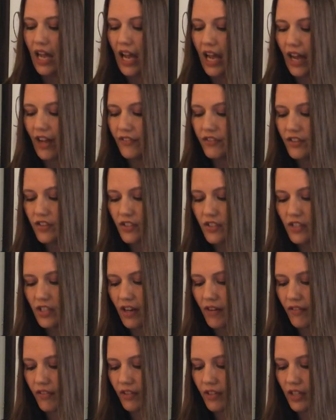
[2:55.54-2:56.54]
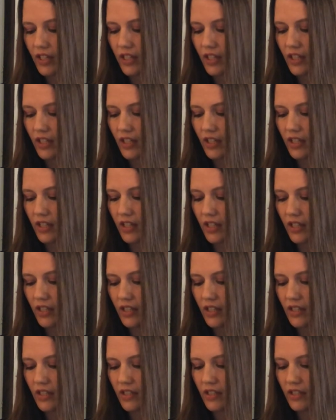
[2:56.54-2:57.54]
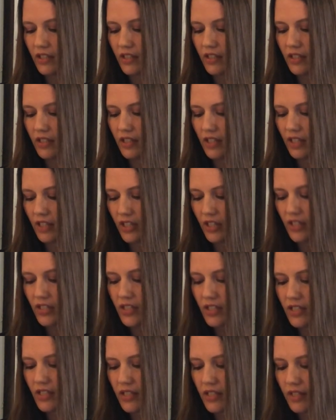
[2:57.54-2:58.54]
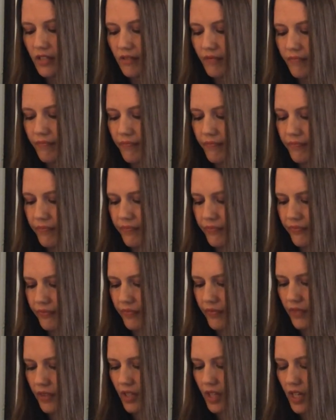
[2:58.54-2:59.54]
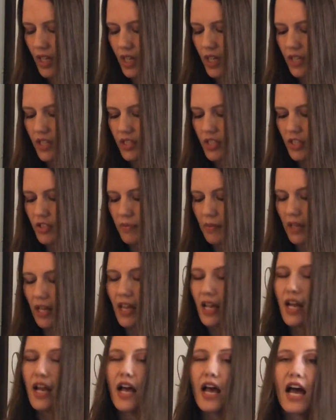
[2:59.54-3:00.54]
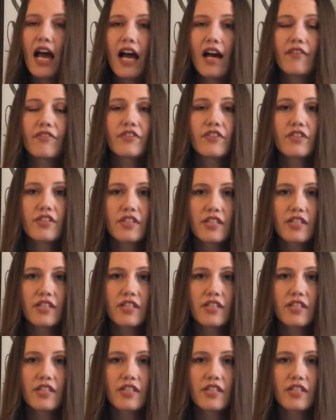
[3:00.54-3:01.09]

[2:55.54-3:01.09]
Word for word: After several year, year, years, excuse me, after